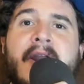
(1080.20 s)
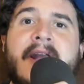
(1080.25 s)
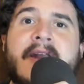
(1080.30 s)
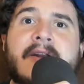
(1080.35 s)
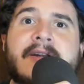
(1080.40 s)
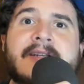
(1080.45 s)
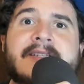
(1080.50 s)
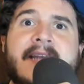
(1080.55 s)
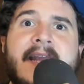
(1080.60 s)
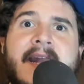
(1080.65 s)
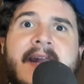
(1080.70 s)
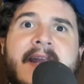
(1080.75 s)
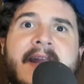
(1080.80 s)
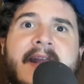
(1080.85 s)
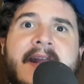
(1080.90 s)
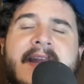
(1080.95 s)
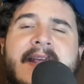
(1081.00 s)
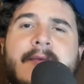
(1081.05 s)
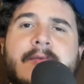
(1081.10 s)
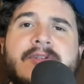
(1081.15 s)
entertaining,
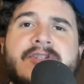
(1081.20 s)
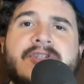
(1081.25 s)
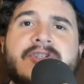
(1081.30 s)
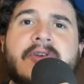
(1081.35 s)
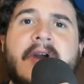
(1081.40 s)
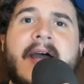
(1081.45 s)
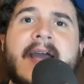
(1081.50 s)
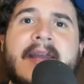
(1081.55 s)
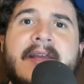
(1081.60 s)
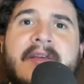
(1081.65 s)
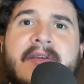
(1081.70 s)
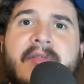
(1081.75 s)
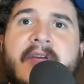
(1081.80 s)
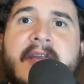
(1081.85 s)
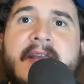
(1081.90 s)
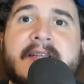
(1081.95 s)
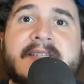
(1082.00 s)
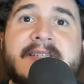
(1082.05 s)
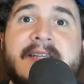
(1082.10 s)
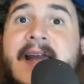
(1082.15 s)
and he was trying
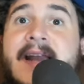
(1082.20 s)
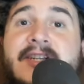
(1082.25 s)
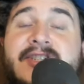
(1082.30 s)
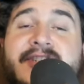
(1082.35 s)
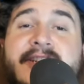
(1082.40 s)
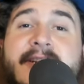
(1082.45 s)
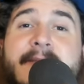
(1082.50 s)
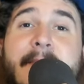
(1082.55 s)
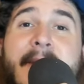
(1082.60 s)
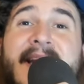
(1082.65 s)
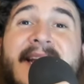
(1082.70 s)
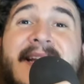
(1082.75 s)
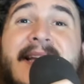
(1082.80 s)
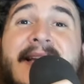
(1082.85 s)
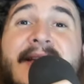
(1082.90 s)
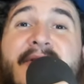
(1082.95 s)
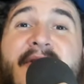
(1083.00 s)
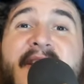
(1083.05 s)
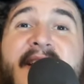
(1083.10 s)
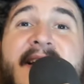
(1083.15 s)
things and actually
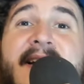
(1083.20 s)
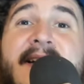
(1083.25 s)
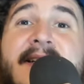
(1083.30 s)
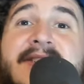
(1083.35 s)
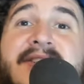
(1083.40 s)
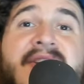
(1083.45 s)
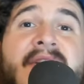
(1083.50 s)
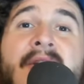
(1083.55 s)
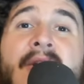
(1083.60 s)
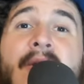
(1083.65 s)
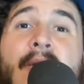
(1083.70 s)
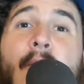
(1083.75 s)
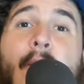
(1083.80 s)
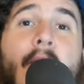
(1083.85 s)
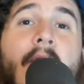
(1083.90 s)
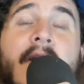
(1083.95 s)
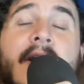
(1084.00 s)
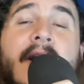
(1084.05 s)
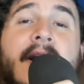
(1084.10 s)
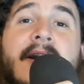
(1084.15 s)
making things
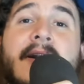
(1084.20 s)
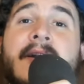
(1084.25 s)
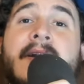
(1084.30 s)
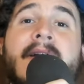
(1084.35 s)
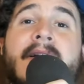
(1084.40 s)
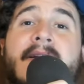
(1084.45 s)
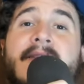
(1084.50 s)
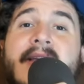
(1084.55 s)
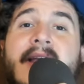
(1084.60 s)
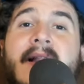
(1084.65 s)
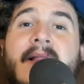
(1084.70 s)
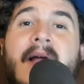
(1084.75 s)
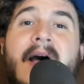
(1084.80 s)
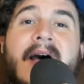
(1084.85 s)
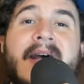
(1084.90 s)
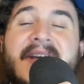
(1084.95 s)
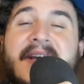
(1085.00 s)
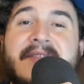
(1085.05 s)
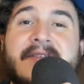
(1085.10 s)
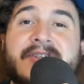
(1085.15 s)
work that a
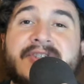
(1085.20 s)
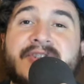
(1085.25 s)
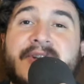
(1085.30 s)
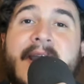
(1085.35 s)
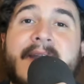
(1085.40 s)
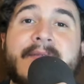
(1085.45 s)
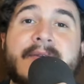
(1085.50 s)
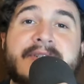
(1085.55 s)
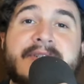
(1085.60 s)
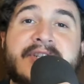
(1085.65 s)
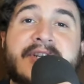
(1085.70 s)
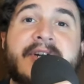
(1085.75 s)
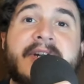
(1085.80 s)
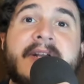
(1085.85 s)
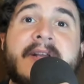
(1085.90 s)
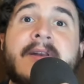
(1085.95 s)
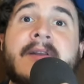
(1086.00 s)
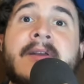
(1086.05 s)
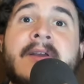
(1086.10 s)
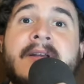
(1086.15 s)
lot of other drivers
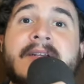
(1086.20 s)
couldn't.